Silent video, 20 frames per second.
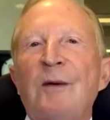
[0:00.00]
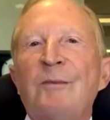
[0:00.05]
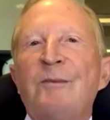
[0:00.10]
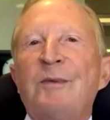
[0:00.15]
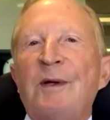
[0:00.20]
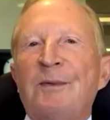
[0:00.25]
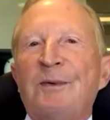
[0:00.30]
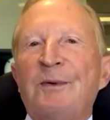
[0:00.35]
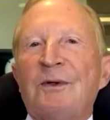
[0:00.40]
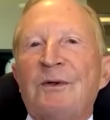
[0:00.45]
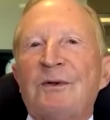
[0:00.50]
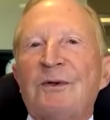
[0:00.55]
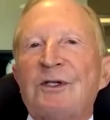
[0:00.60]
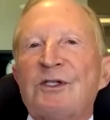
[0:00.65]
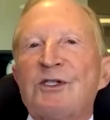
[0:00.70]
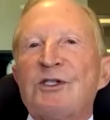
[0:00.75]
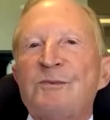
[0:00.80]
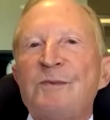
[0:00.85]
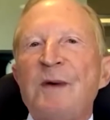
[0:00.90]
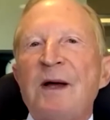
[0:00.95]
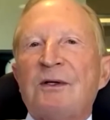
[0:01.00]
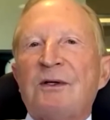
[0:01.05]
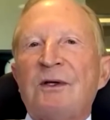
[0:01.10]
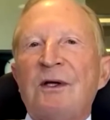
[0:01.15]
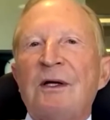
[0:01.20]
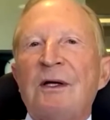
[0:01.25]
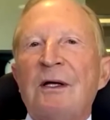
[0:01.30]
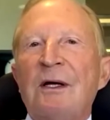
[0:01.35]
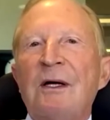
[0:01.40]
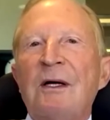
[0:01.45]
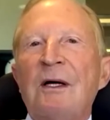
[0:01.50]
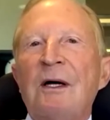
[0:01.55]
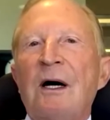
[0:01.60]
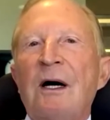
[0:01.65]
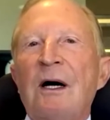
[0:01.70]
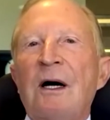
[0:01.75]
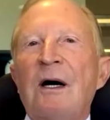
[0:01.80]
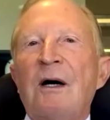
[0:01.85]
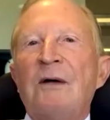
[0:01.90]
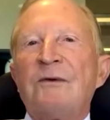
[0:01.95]
People are expecting
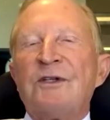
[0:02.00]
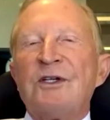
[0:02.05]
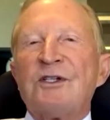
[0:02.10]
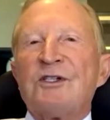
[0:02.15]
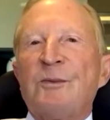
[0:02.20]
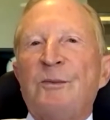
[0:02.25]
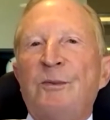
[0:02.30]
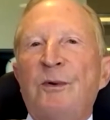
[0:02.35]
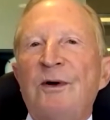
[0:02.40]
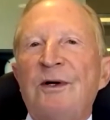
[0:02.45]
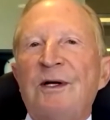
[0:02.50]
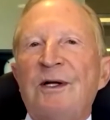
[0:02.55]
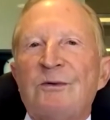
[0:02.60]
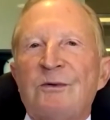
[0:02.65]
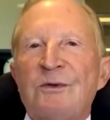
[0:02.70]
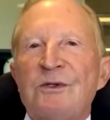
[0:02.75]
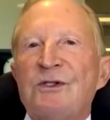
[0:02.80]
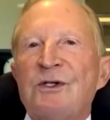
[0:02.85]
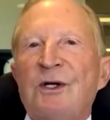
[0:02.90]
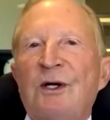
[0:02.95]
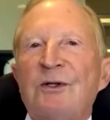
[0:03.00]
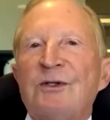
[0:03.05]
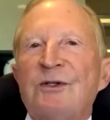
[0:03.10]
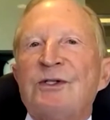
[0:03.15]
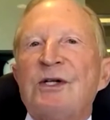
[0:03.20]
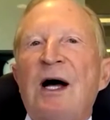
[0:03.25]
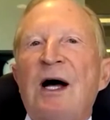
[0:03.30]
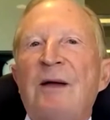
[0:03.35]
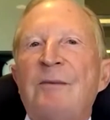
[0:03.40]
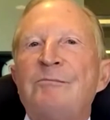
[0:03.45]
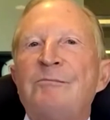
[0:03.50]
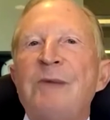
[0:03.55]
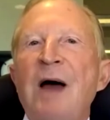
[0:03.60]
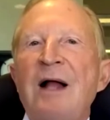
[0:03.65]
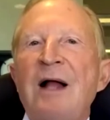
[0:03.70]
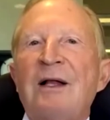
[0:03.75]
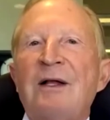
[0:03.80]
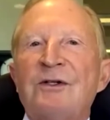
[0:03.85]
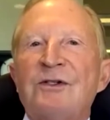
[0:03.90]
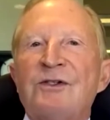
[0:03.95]
uh, disappointing results on
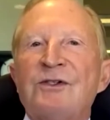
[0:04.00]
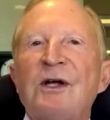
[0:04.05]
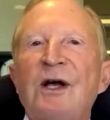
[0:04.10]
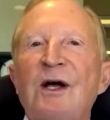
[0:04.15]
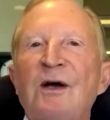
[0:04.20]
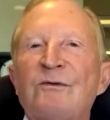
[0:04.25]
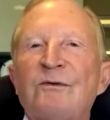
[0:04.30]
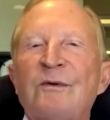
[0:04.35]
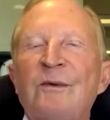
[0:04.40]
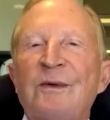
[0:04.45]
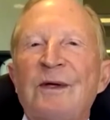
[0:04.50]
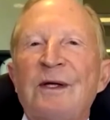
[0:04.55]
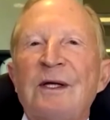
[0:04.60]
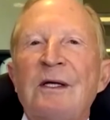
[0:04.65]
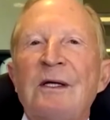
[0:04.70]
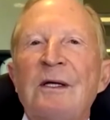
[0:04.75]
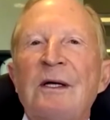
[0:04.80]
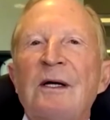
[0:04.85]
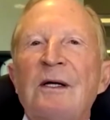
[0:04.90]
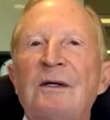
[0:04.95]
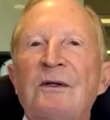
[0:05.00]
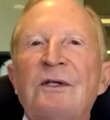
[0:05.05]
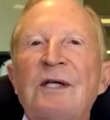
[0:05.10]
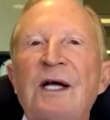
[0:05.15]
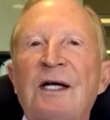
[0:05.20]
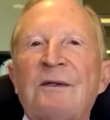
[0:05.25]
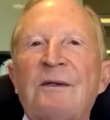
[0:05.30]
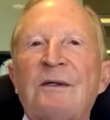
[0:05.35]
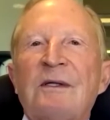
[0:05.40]
balance from the tech,